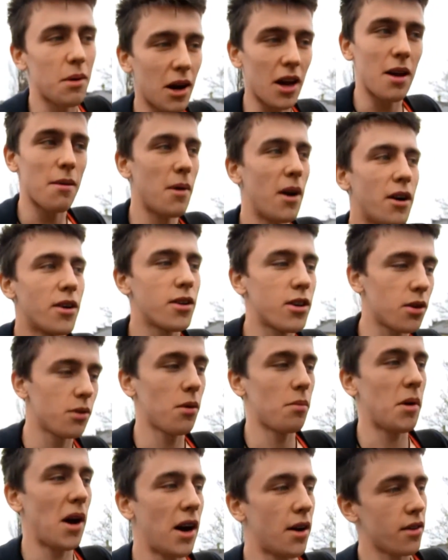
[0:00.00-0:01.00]
I emailed you
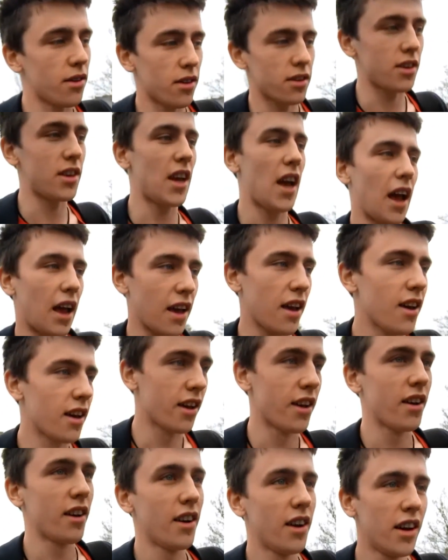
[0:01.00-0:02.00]
about the other day.
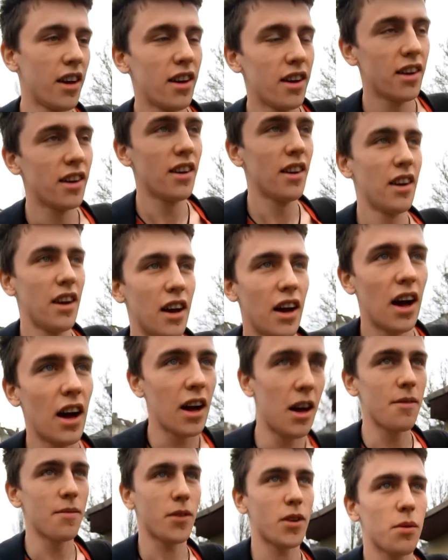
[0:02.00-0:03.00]

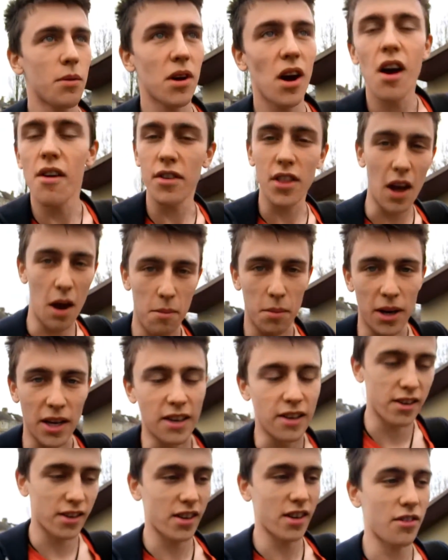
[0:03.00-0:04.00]
Can we go over that,
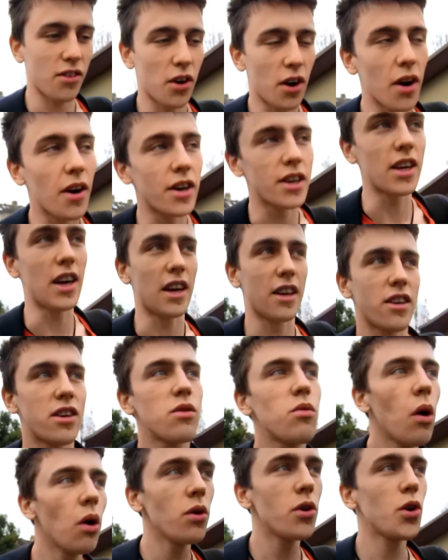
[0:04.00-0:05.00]
please? Because I've got no idea. He says,
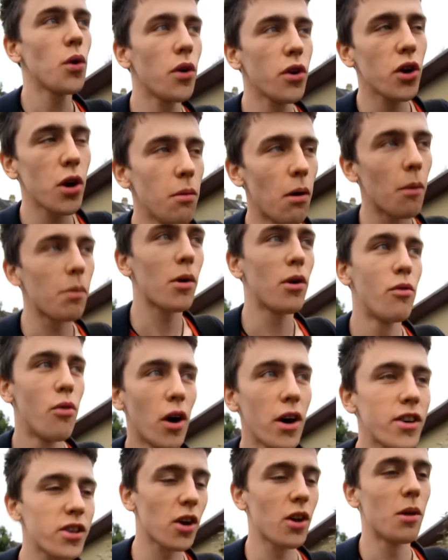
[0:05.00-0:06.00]
well, do you want to come up and
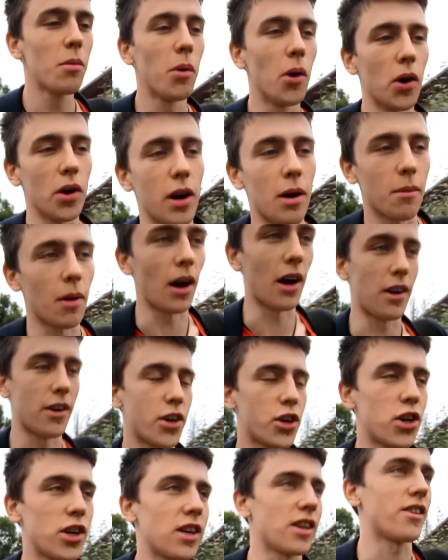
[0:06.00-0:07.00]
write it on the board? And I'm like,
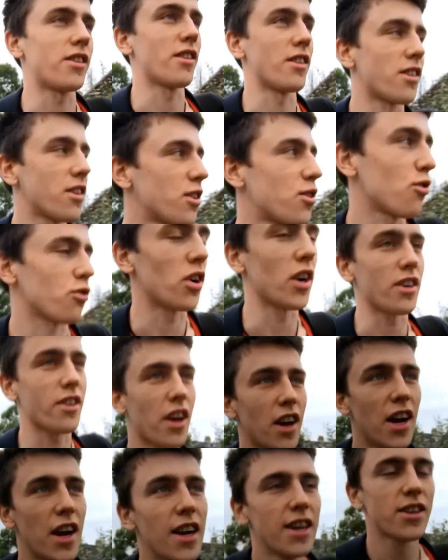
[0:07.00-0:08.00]
Jesus Christ.
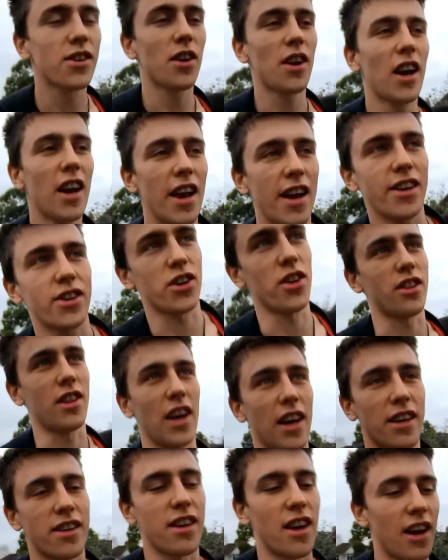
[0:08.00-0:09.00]
So in a lecture
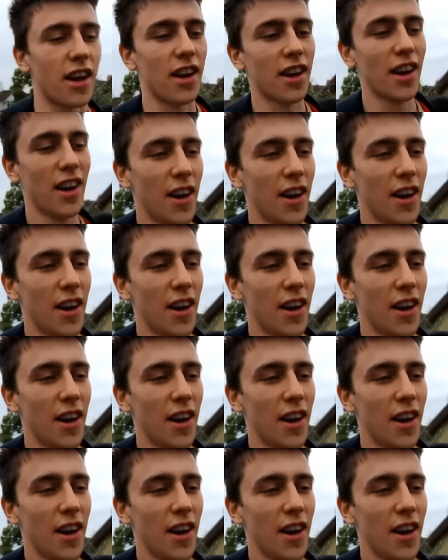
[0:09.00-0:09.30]
theatre,